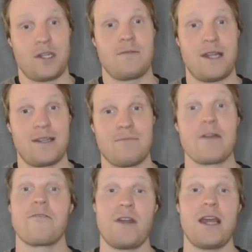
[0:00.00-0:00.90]
means my
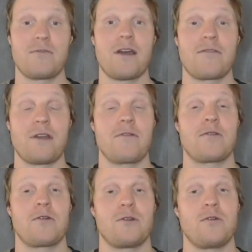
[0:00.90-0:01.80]
free hit draft for
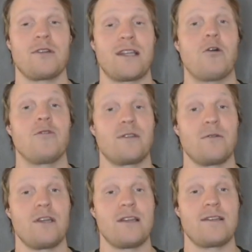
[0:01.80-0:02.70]
GW22, because I always do
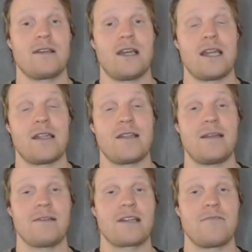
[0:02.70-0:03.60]
these in the team
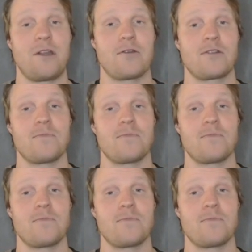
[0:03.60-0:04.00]
selection videos.